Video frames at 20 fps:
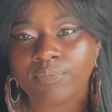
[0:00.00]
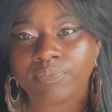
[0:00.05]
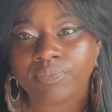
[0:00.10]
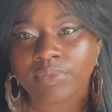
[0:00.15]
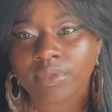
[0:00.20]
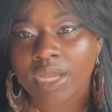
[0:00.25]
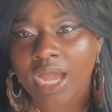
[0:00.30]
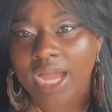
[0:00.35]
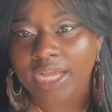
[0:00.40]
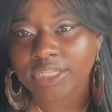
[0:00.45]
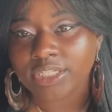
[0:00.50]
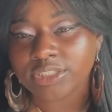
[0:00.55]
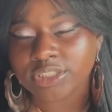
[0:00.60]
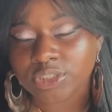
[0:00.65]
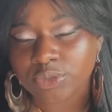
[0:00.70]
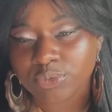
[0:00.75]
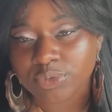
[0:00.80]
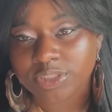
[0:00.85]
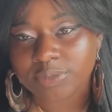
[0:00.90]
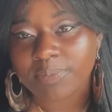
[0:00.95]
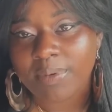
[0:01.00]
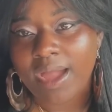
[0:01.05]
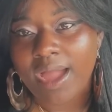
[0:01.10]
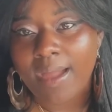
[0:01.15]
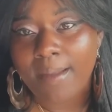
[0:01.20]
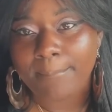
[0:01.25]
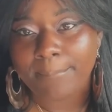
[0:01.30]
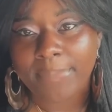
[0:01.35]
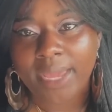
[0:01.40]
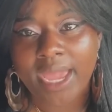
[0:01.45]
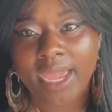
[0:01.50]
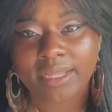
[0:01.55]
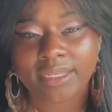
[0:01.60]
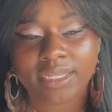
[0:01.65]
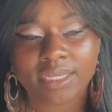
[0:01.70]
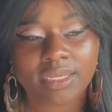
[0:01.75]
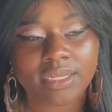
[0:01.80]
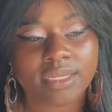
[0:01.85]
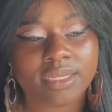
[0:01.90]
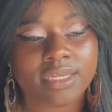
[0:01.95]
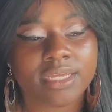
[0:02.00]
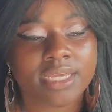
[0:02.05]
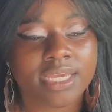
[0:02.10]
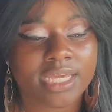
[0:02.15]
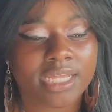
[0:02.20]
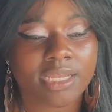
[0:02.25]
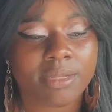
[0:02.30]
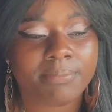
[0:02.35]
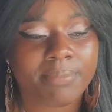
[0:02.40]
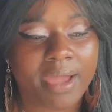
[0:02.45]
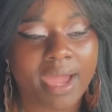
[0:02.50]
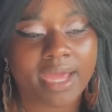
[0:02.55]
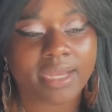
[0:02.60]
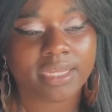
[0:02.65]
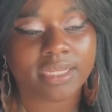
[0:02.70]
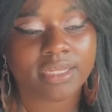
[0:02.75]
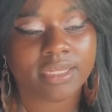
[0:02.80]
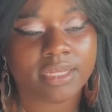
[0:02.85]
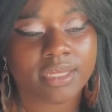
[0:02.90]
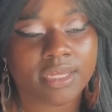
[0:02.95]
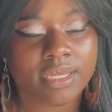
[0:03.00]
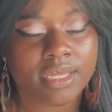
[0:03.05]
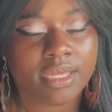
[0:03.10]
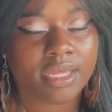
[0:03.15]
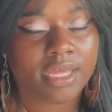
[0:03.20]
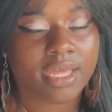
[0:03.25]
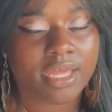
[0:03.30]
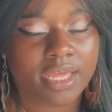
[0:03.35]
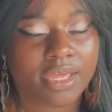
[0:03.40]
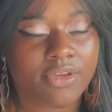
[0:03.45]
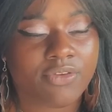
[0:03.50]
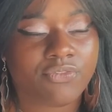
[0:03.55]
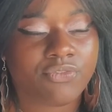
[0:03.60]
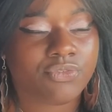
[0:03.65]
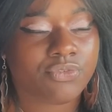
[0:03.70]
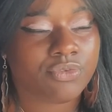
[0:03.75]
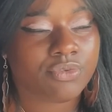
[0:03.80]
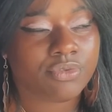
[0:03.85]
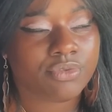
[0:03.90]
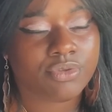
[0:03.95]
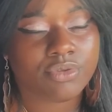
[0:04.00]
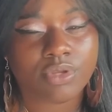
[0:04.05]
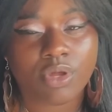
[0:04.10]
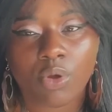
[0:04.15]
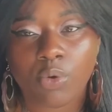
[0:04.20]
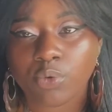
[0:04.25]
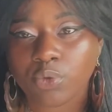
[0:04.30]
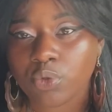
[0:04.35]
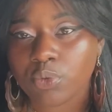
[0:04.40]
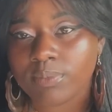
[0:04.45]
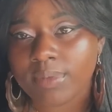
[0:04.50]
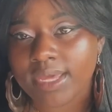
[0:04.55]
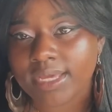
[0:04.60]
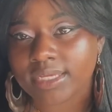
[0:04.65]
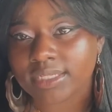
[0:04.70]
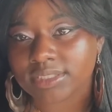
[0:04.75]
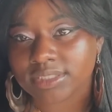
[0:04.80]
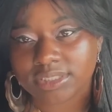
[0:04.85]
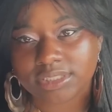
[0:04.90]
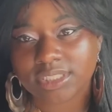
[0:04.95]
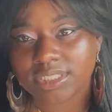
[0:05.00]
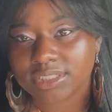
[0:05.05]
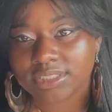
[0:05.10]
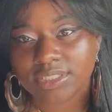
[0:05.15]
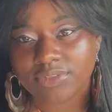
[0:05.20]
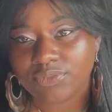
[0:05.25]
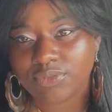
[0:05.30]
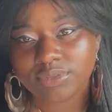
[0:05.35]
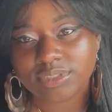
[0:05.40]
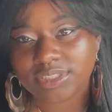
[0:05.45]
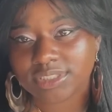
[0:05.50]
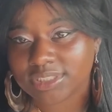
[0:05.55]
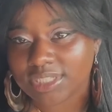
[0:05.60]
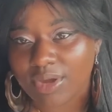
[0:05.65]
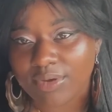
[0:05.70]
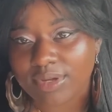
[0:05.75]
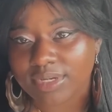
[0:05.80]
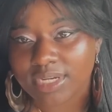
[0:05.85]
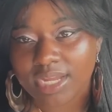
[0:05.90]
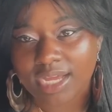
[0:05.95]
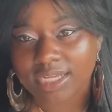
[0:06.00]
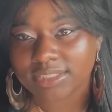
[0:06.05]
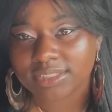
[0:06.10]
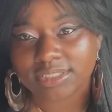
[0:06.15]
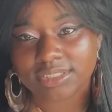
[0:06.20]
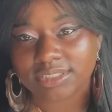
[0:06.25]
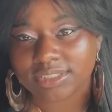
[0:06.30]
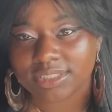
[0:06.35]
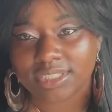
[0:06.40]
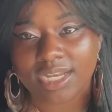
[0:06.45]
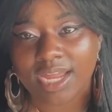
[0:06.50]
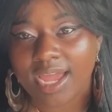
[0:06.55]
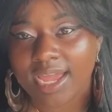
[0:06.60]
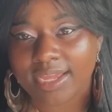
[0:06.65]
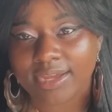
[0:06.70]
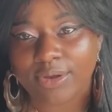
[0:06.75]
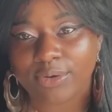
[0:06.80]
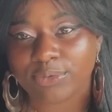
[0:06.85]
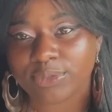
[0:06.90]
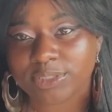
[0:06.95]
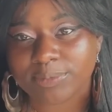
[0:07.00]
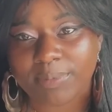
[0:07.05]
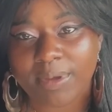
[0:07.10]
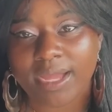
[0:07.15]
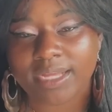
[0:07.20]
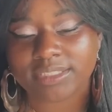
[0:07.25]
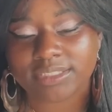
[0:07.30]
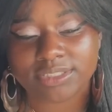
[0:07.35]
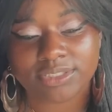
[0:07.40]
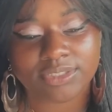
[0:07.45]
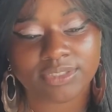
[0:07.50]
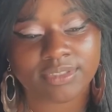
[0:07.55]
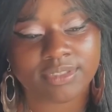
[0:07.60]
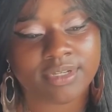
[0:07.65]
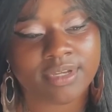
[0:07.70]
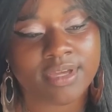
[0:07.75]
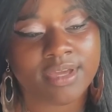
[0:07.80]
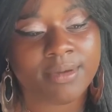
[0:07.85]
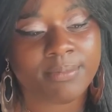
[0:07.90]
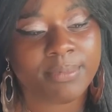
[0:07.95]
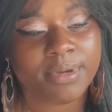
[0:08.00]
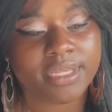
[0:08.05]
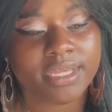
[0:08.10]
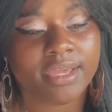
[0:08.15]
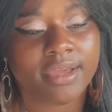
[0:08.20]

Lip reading: I usually respond back to anybody if you know you making sense. If you just talking nonsense, then I ain't gonna respond to you. But yeah,